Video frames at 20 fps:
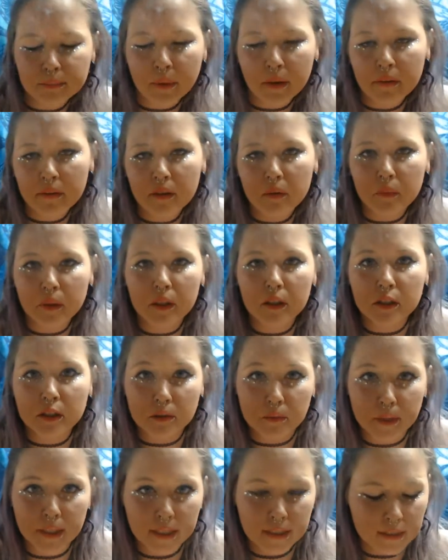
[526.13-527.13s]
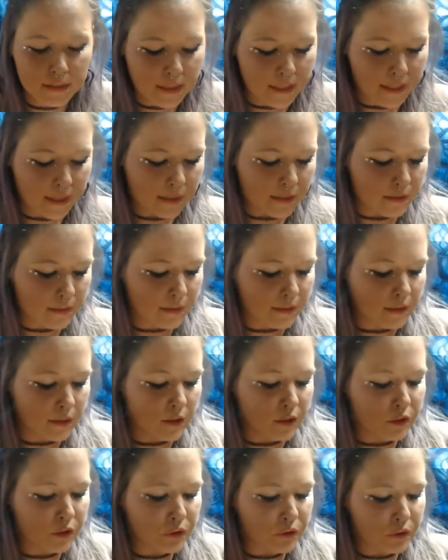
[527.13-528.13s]
that we are doing is
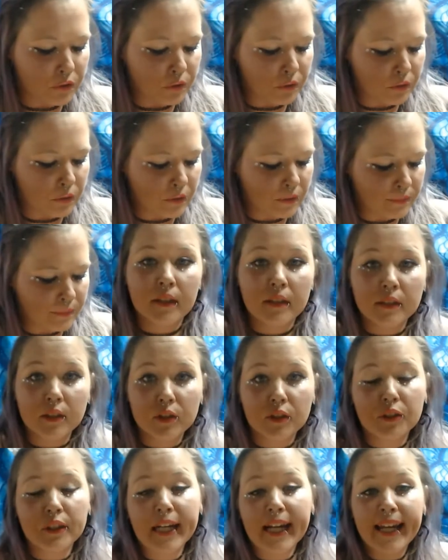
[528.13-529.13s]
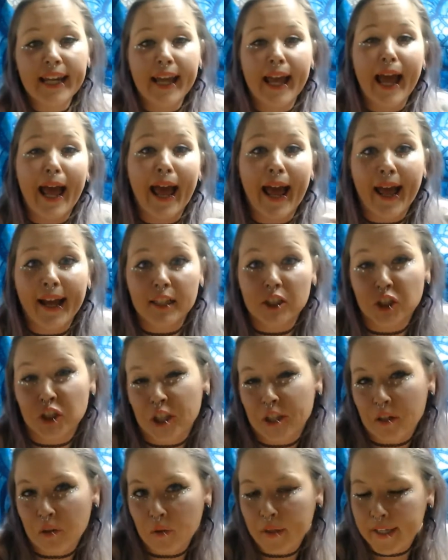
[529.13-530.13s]
to create action,
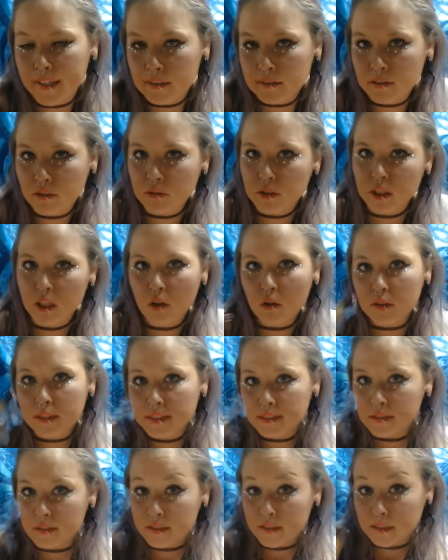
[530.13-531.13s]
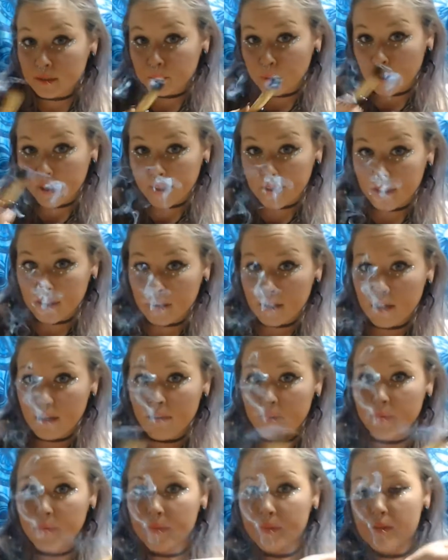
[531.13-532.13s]
okay? So to go into the spring,
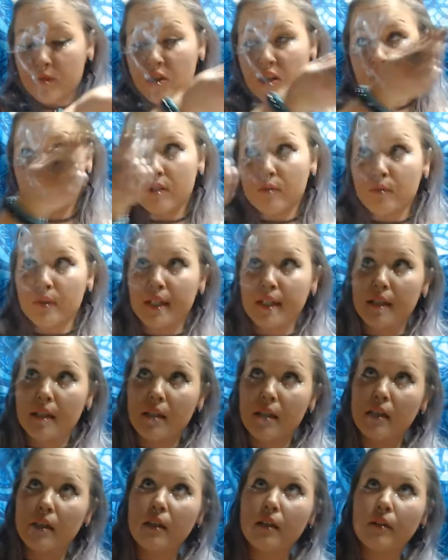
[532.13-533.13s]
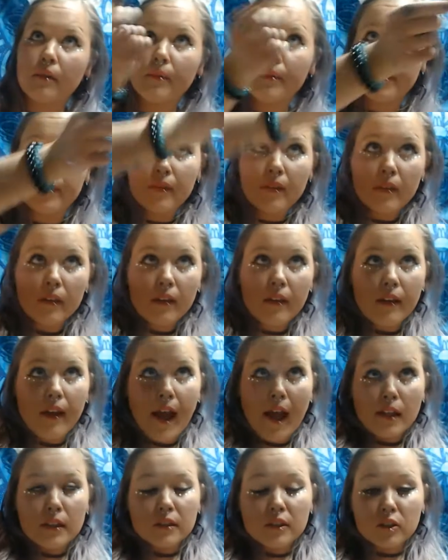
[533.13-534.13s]
just really
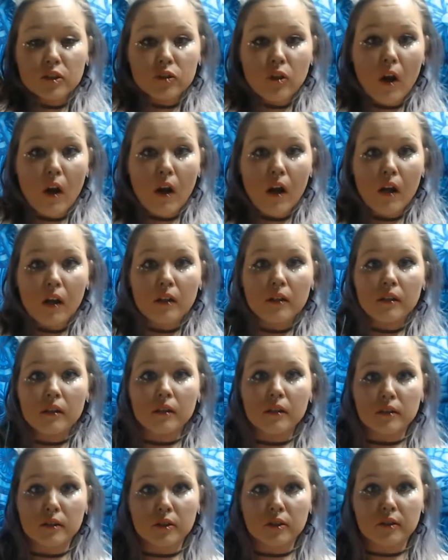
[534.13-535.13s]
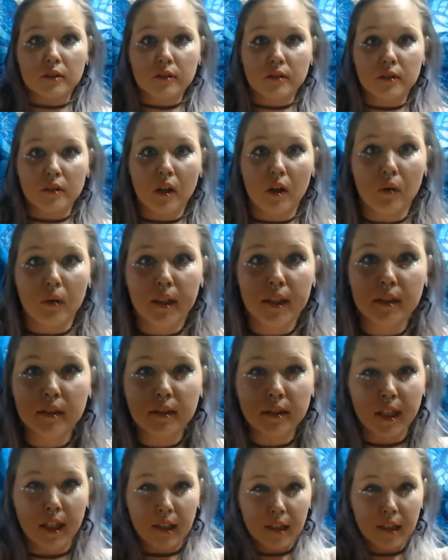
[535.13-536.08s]
headstrong, just go into